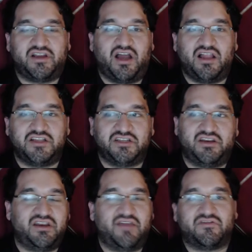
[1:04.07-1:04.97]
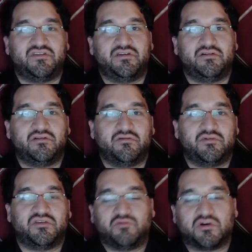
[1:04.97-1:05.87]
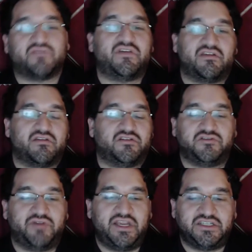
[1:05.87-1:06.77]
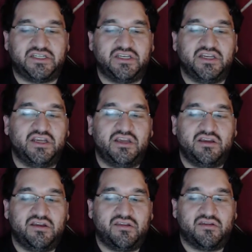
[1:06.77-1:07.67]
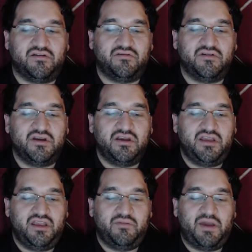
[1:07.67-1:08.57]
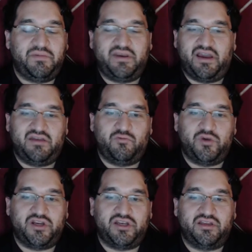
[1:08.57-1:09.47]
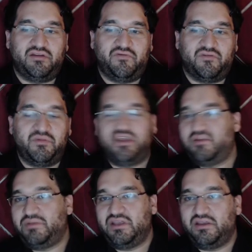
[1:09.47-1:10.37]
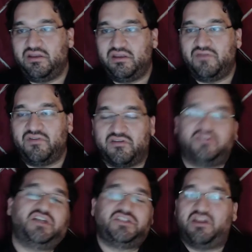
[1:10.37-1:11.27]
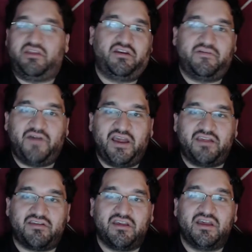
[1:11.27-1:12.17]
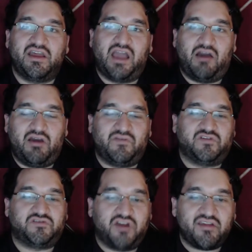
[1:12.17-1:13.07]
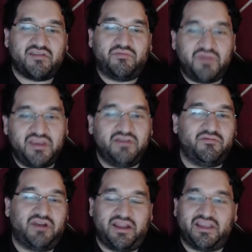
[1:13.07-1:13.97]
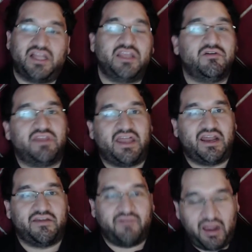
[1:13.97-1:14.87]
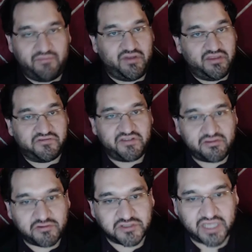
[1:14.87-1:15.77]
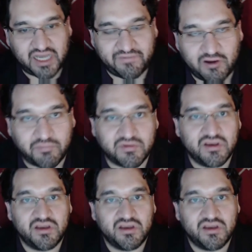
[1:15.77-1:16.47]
college, I didn't have to deal with the work visa situation. So it might be kind of weird for me to be giving suggestions and advice. However, trust me when I tell you that I've done the research and I've helped